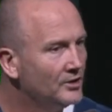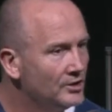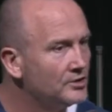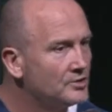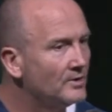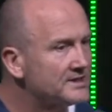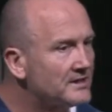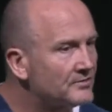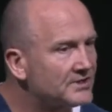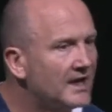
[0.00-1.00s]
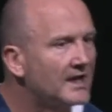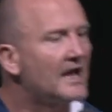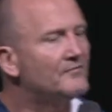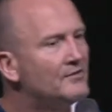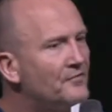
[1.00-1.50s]
do you understand what I'm saying?
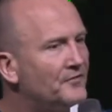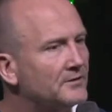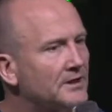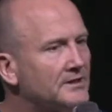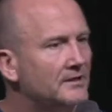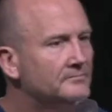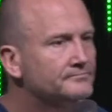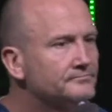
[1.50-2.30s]
Have you ever felt like that?